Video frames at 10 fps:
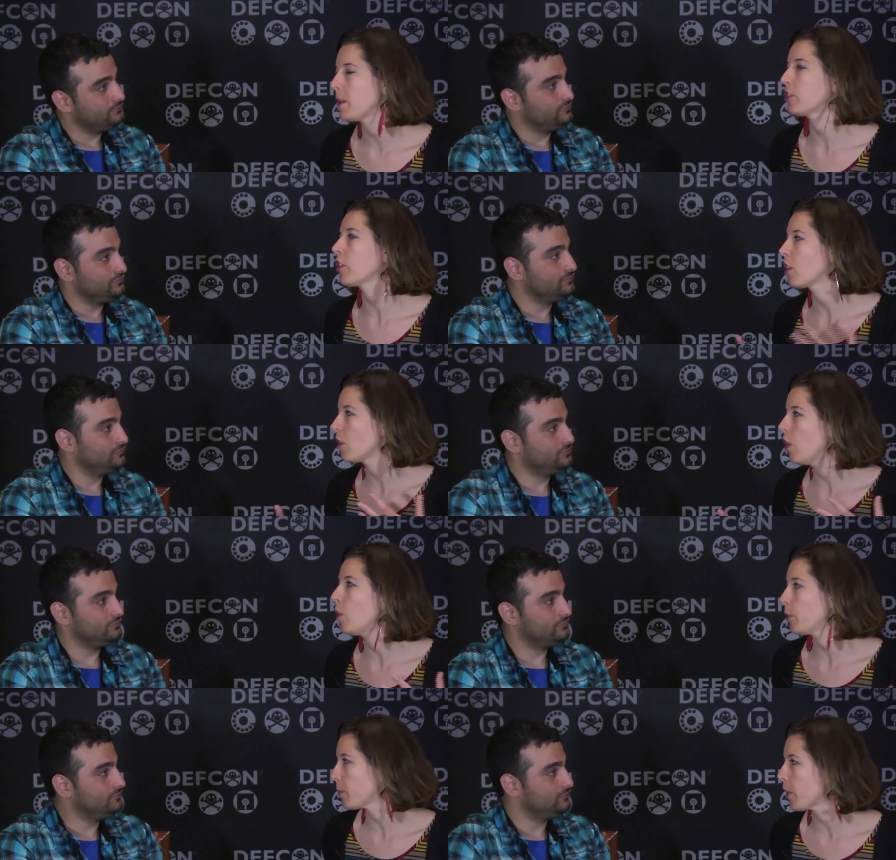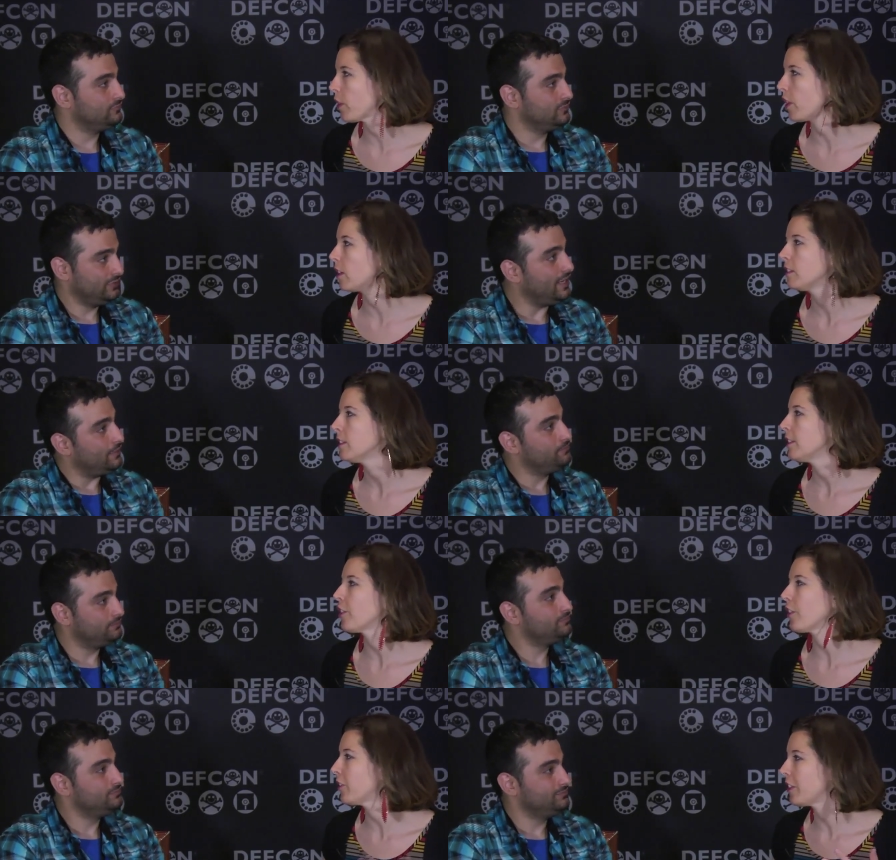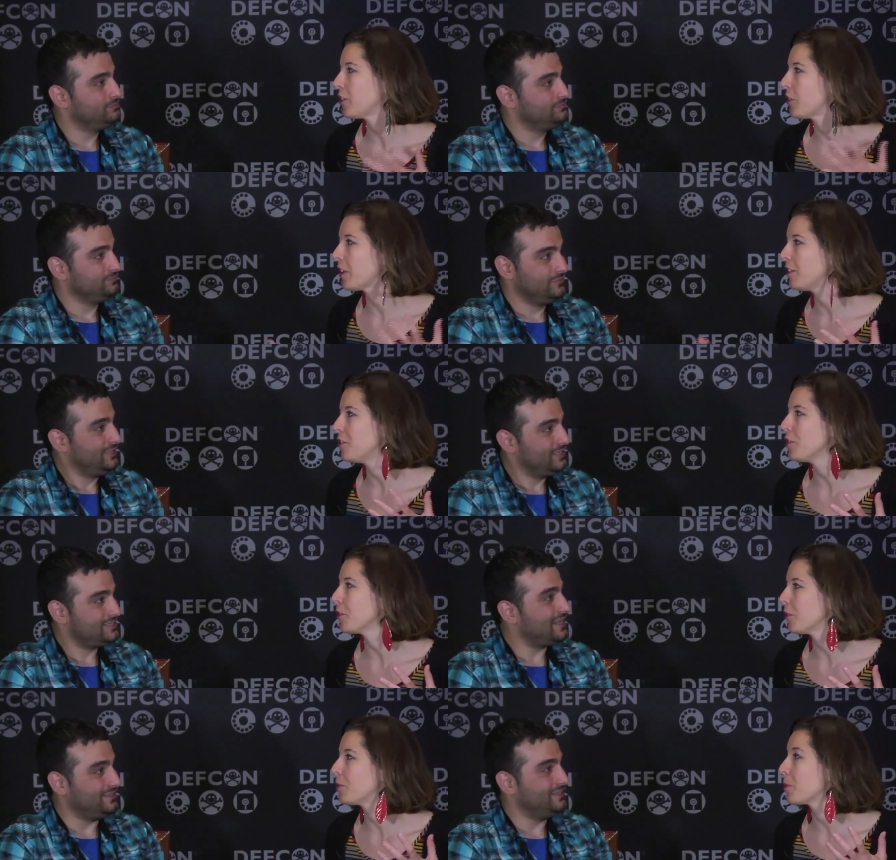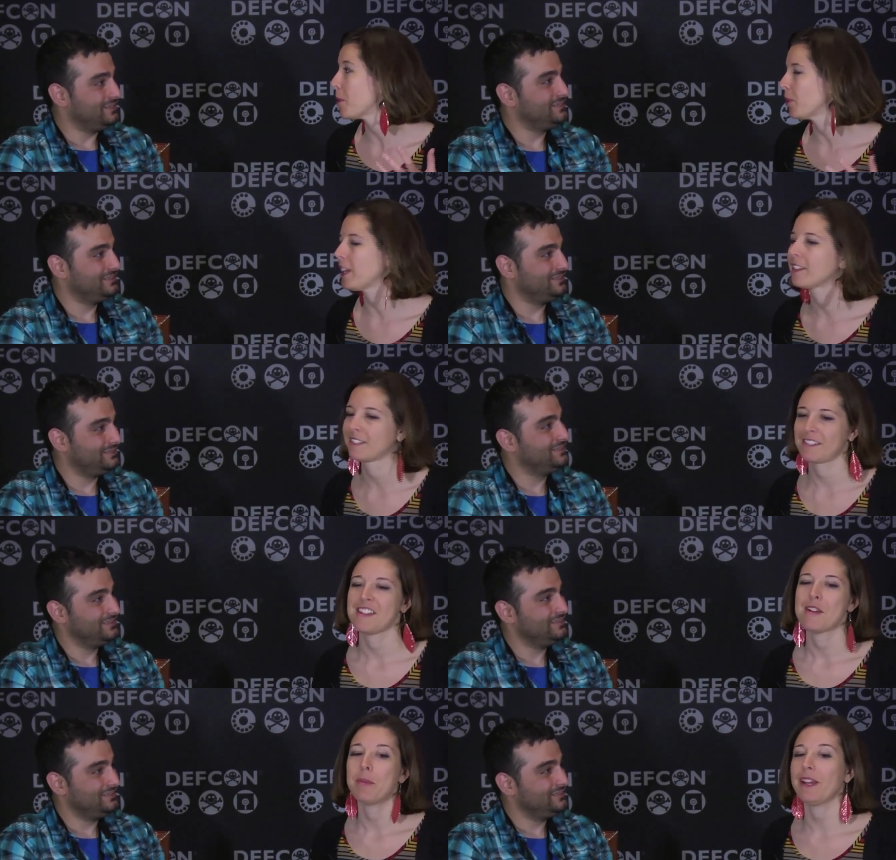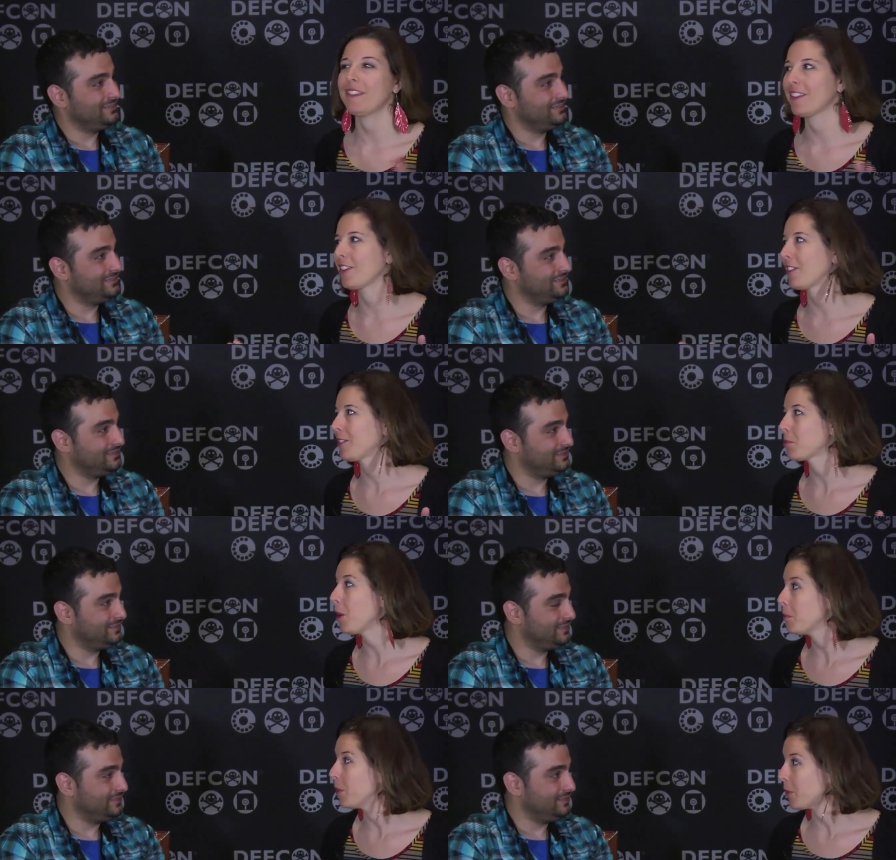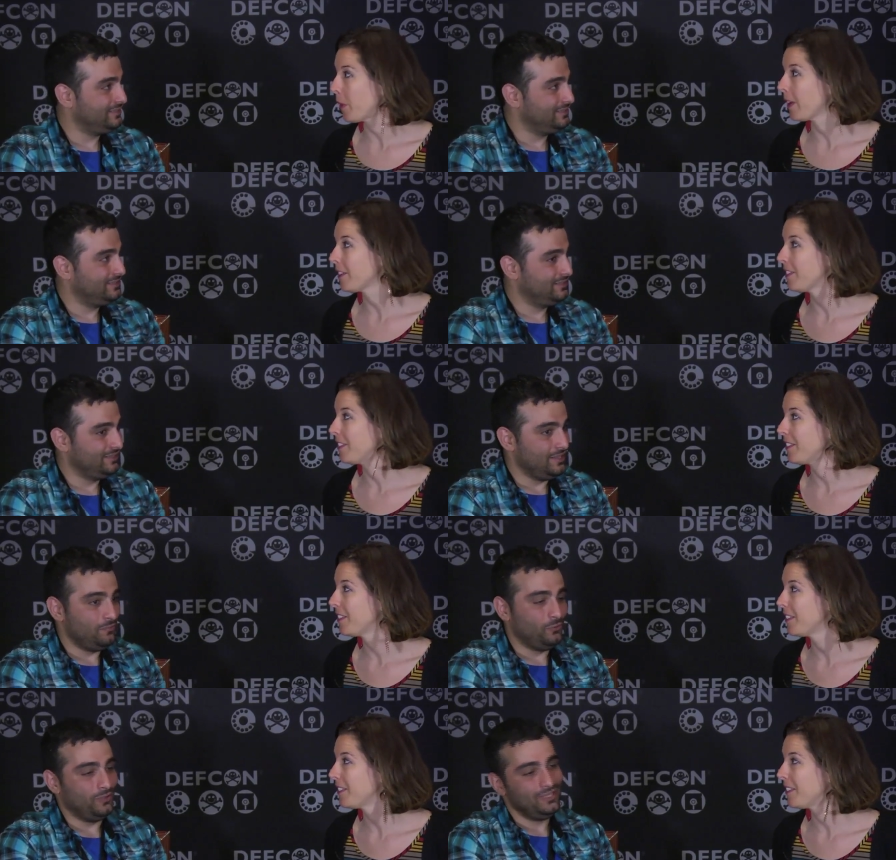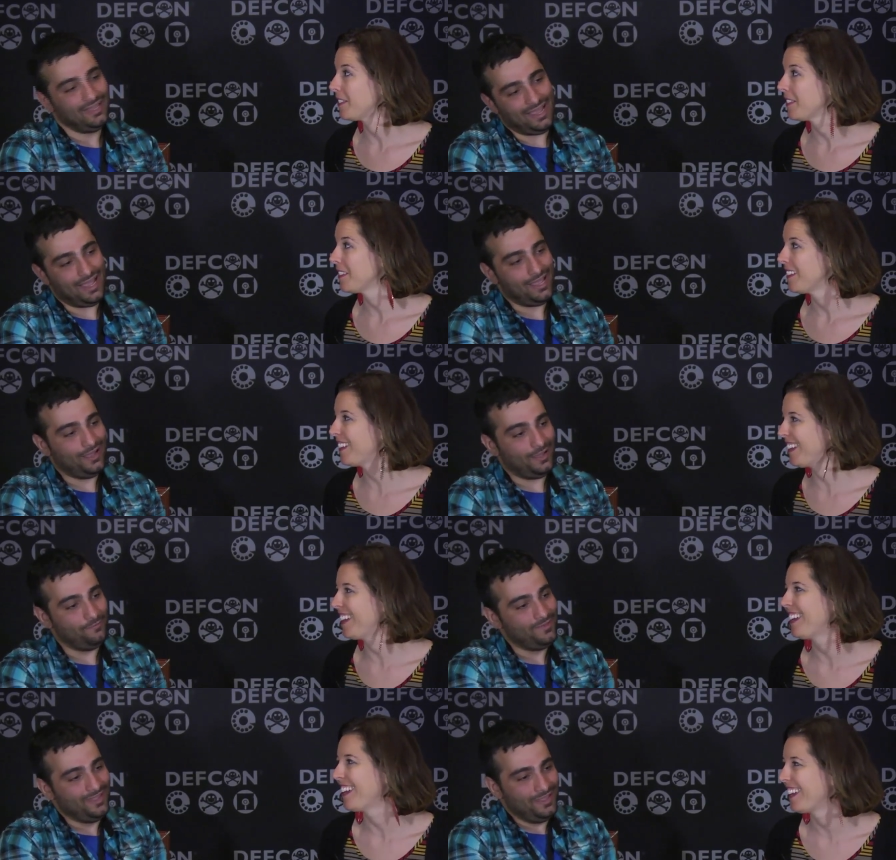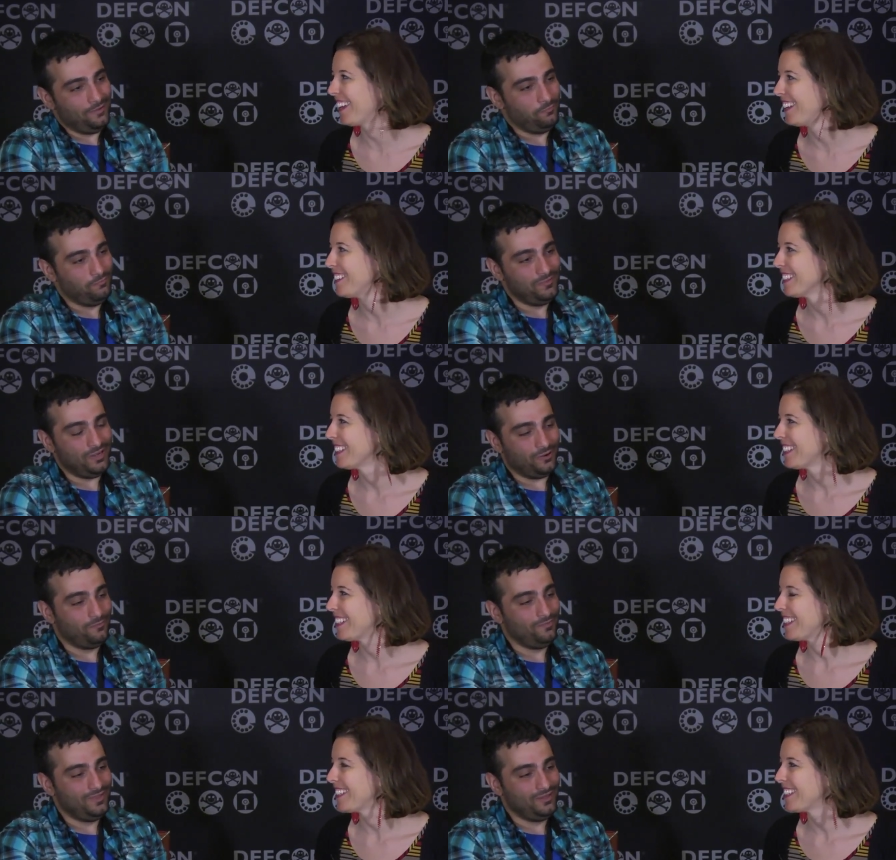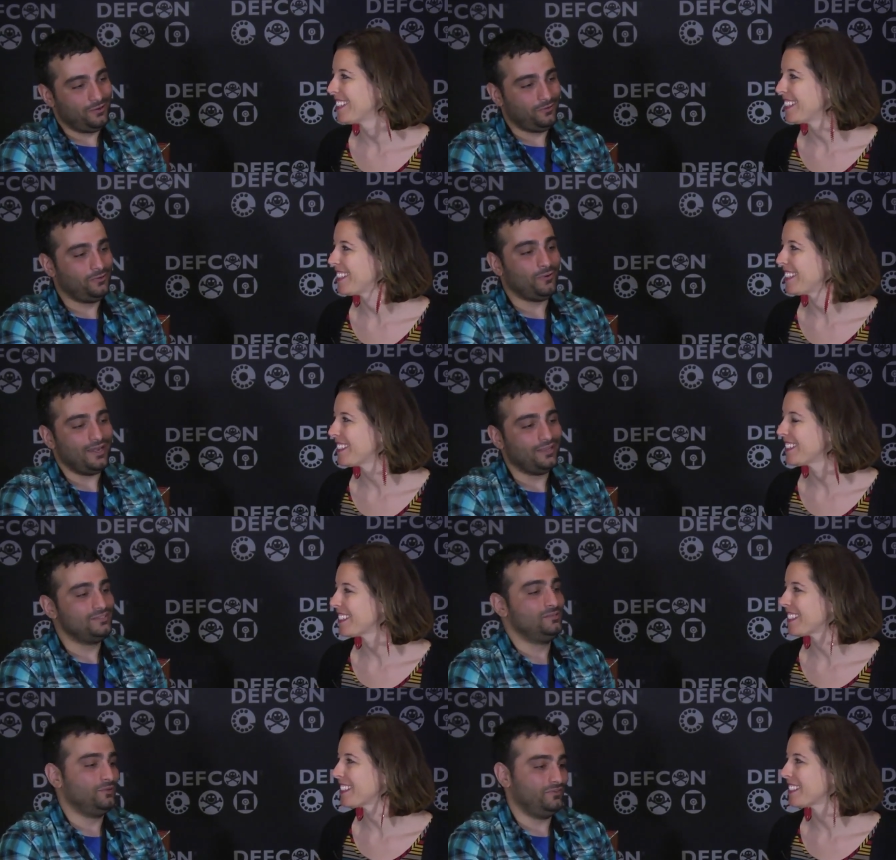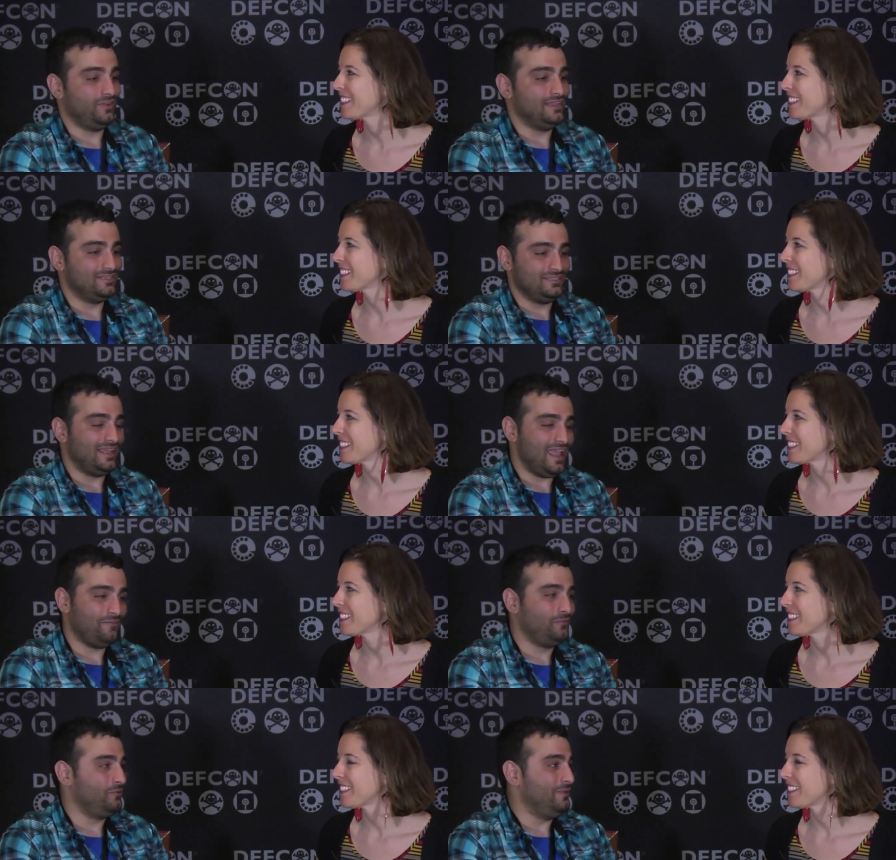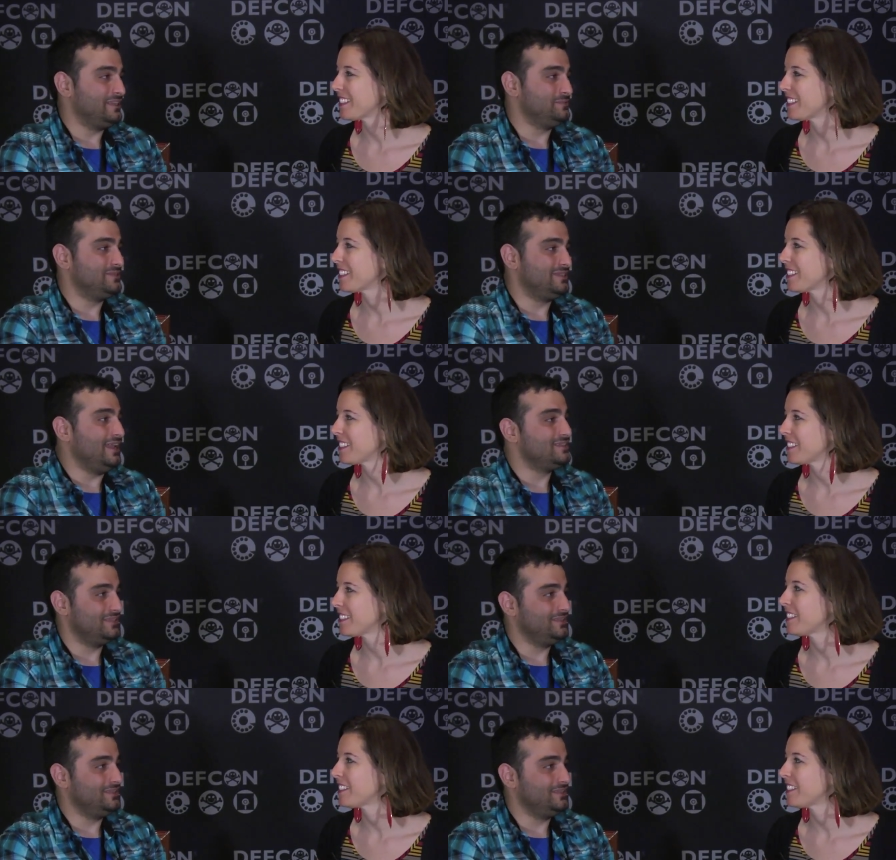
Speaker 1: It makes your home smarter. Yeah. There are all these things you can do exactly. remotely but there's a problem with
Speaker 2: Wink. Well, yeah, um, you know, creating consumer devices, everyone makes mistakes,